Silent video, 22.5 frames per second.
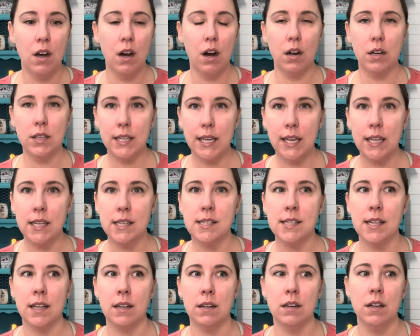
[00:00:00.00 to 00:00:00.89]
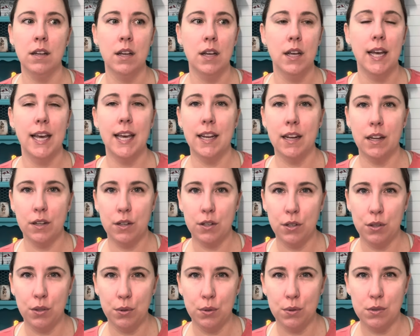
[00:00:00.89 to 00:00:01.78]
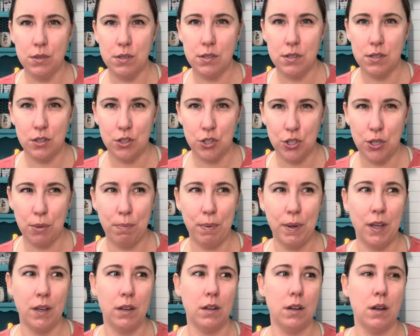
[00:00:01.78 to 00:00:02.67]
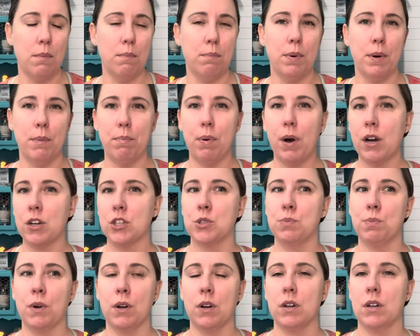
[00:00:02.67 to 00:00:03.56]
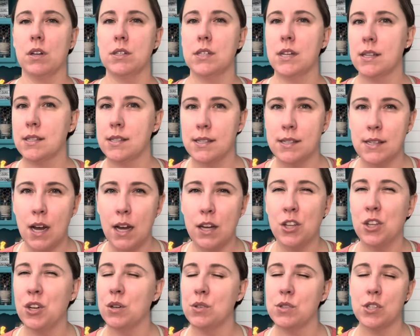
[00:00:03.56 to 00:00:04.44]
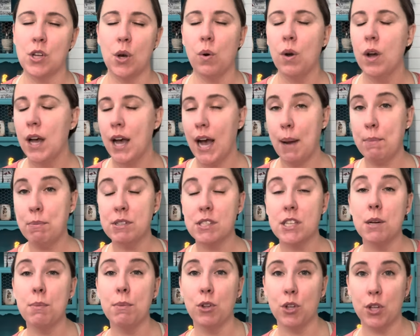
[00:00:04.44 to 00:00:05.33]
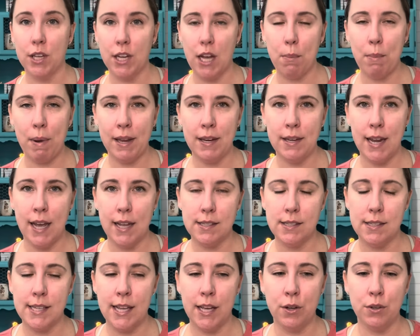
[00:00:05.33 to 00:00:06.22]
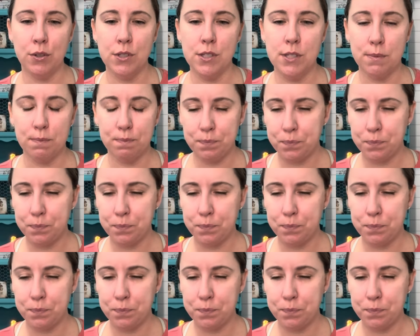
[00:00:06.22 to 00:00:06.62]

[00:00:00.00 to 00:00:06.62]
On Kidizen, it includes shipping, but Poshmark does not, you know, so I'm just gonna be looking at my net sales,